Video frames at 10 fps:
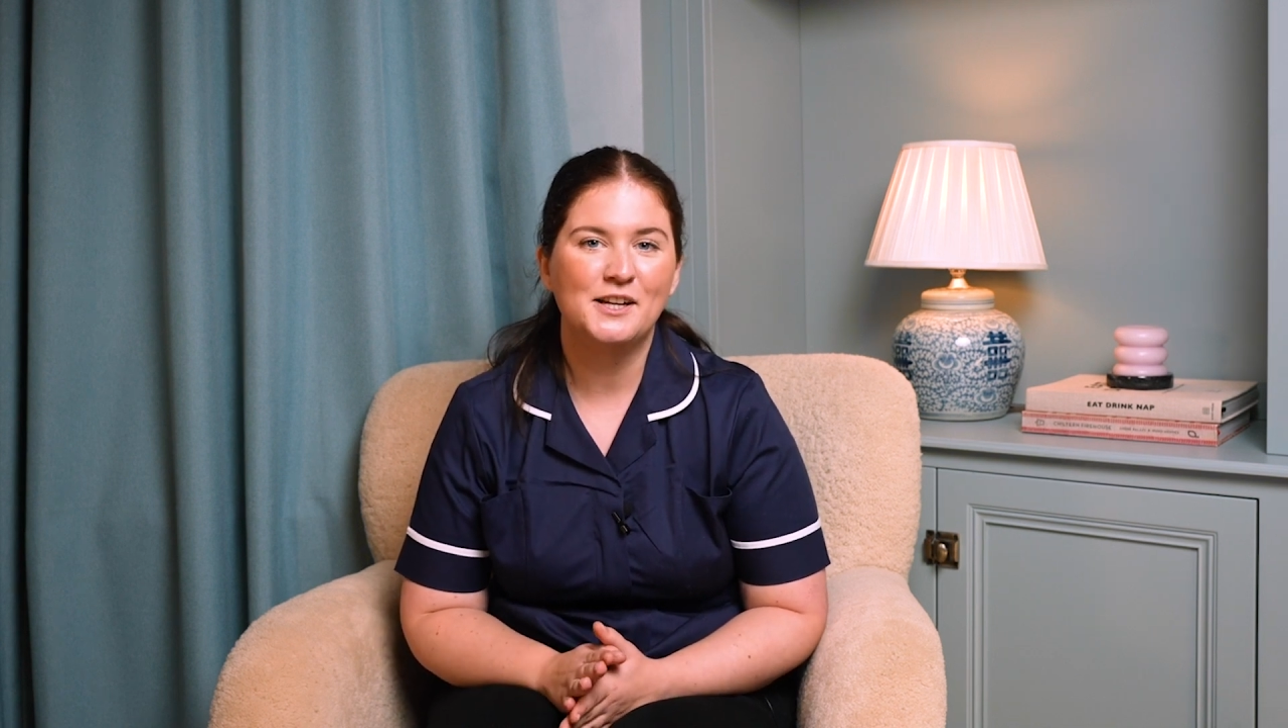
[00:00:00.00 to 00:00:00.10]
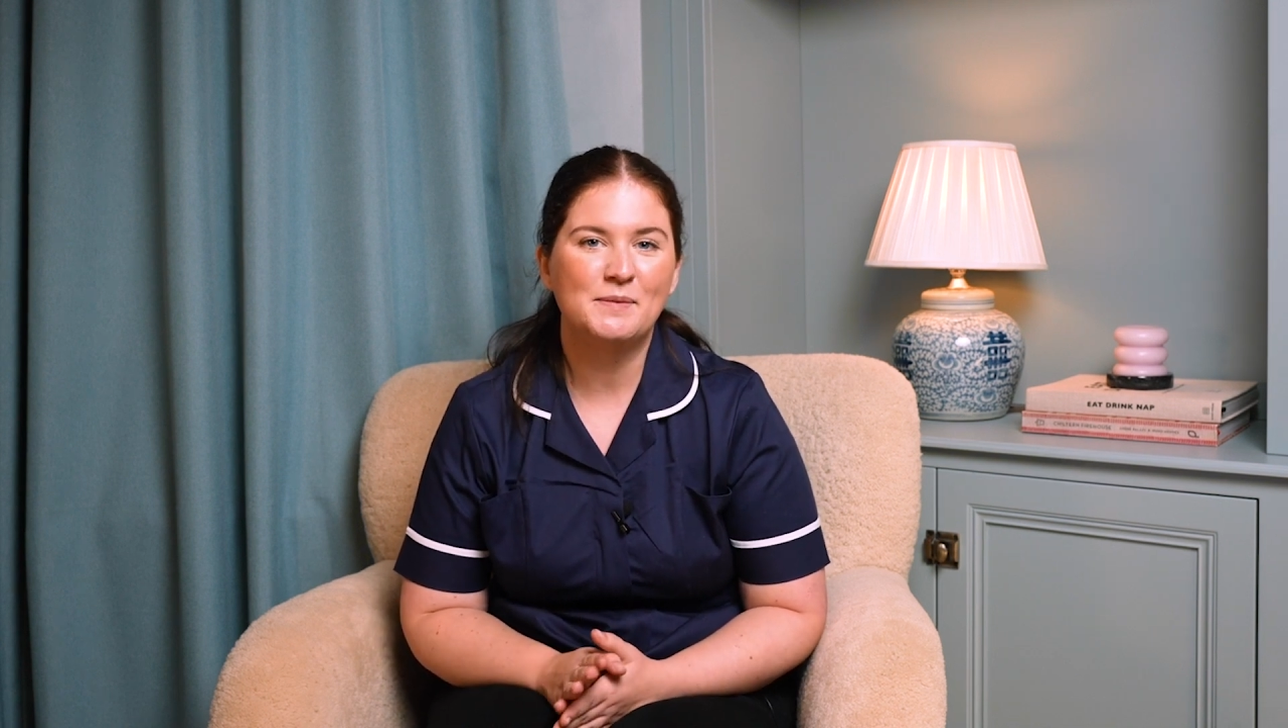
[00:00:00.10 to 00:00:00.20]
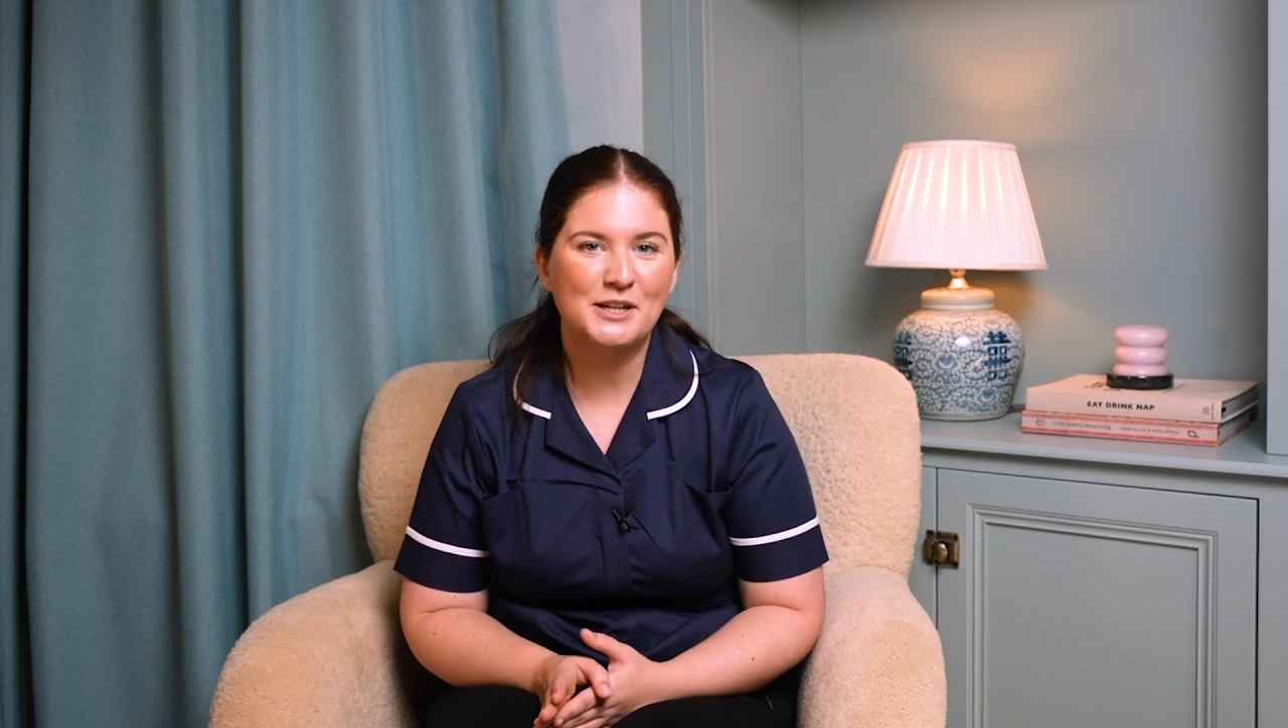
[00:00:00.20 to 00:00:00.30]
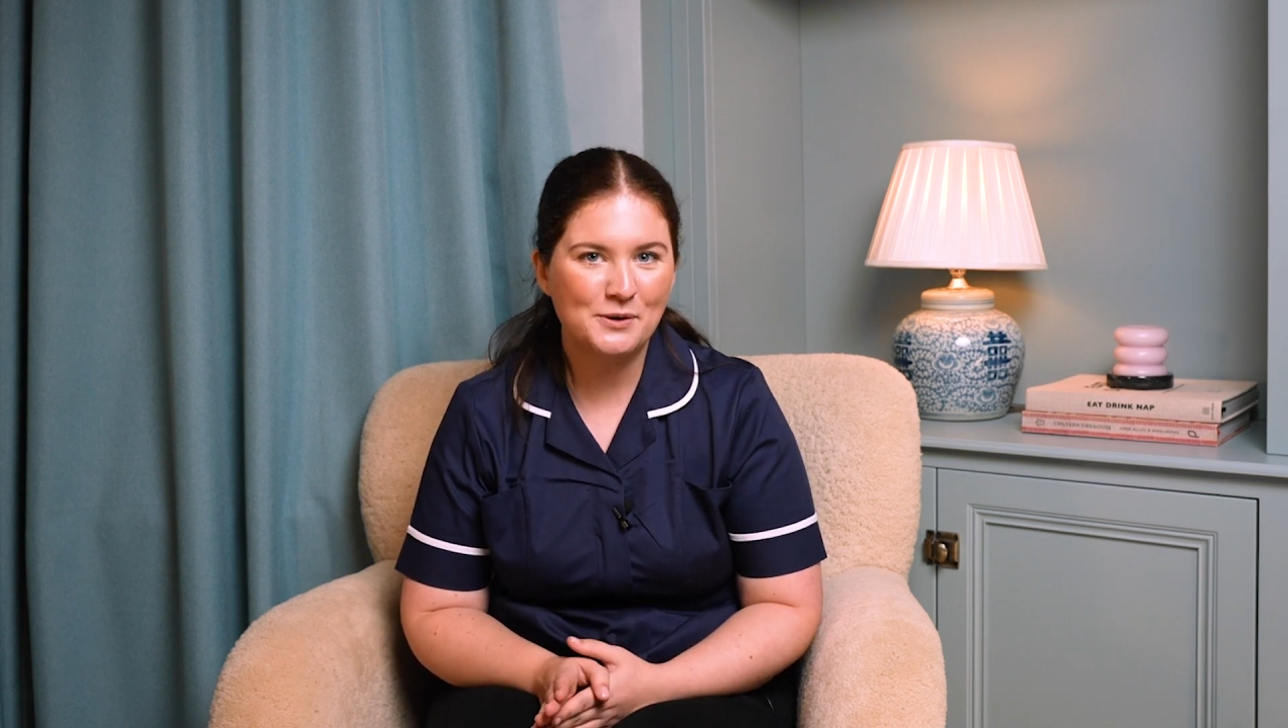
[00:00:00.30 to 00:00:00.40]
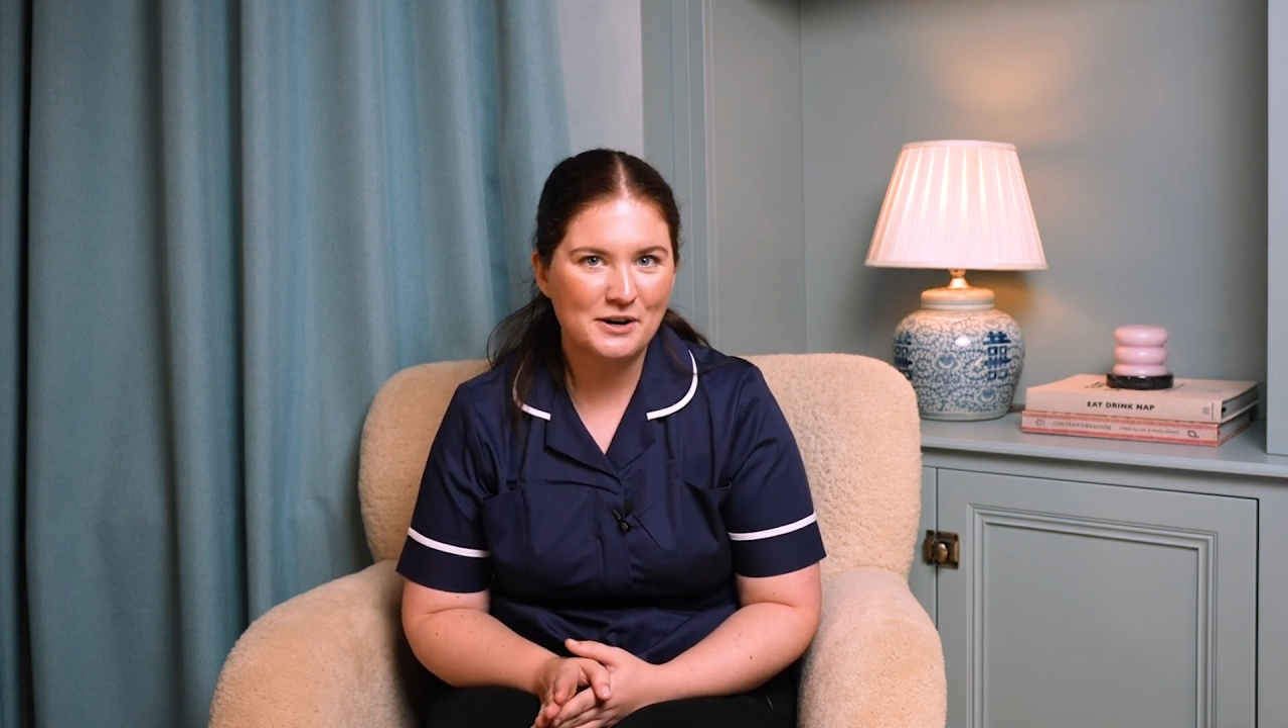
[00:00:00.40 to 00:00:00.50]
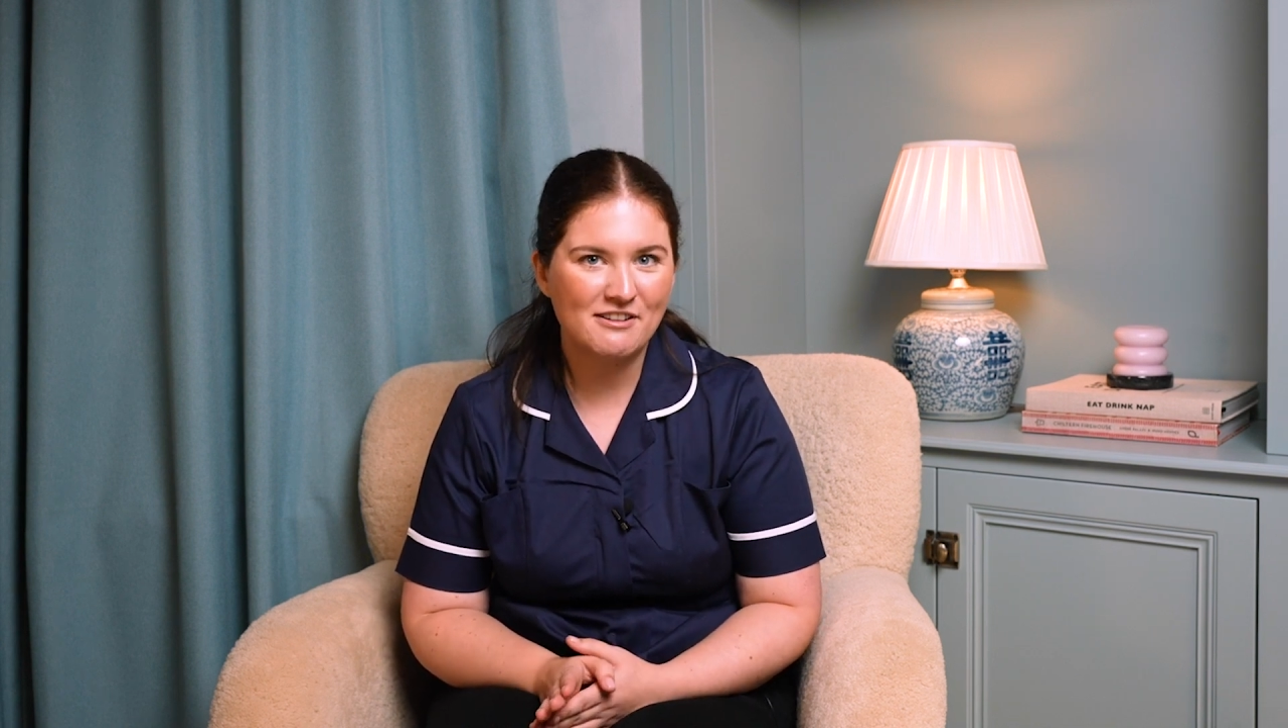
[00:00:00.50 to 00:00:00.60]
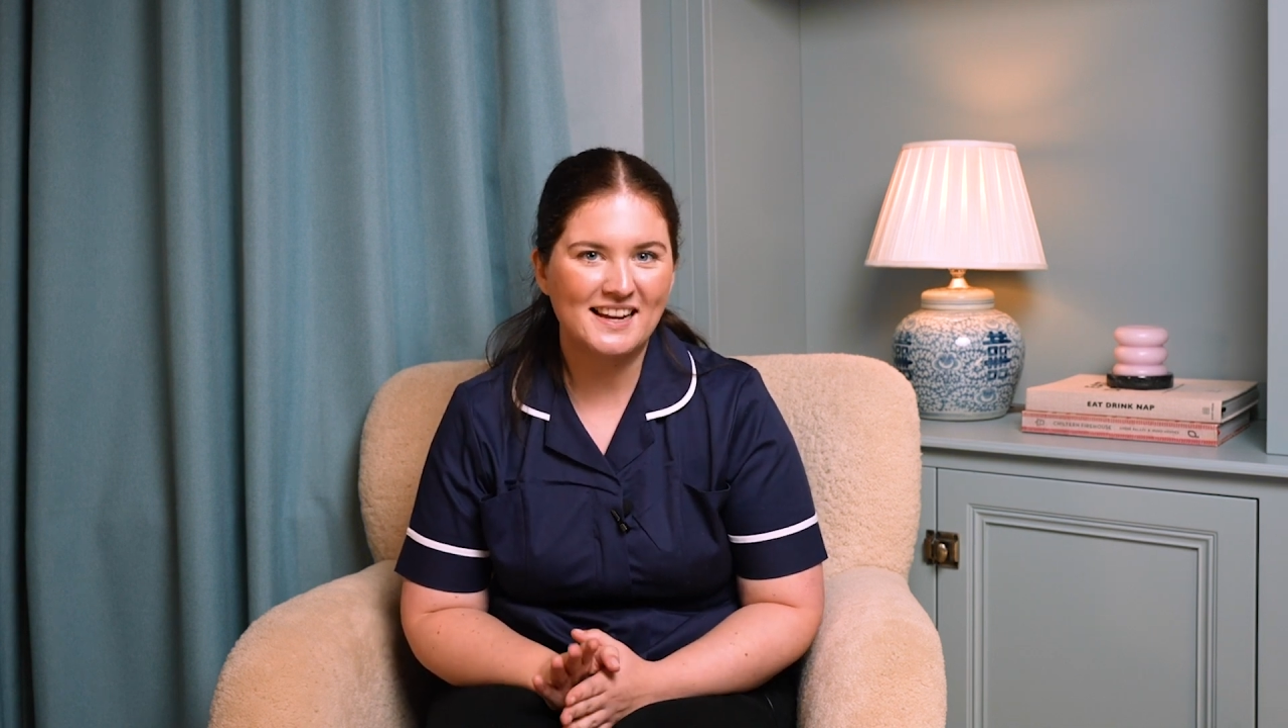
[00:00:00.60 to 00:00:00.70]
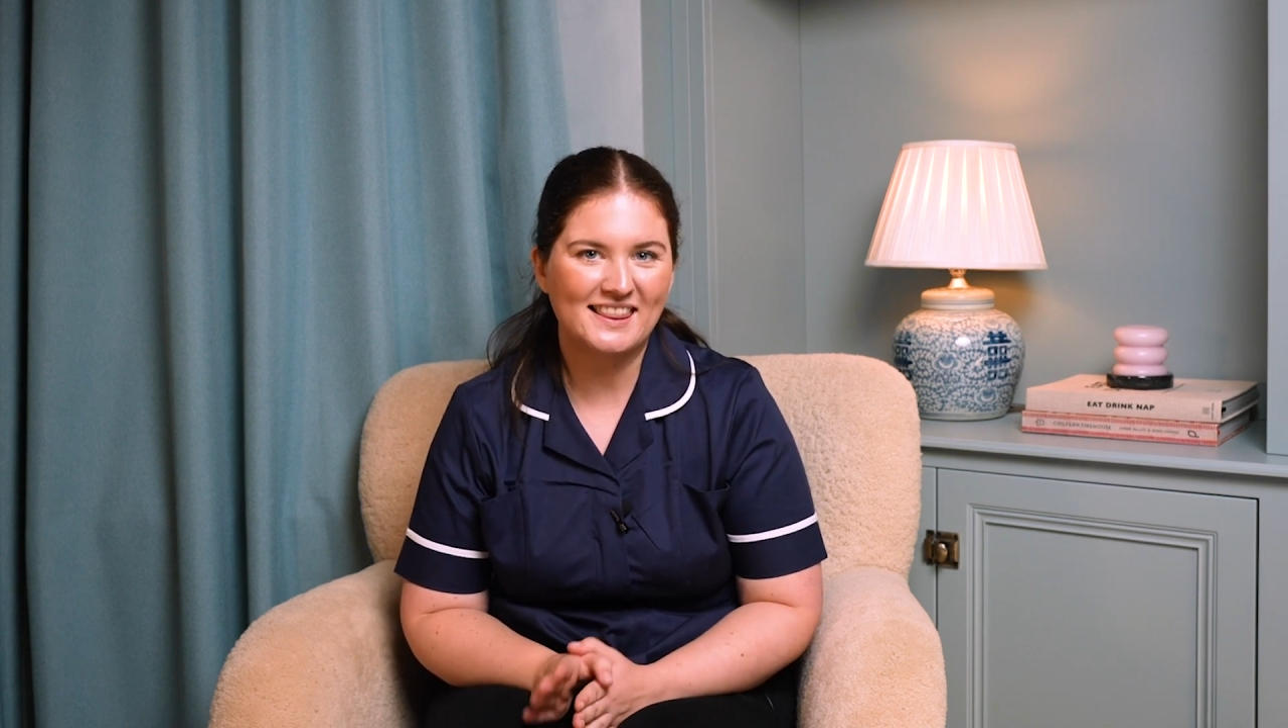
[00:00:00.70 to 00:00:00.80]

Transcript: Don't worry,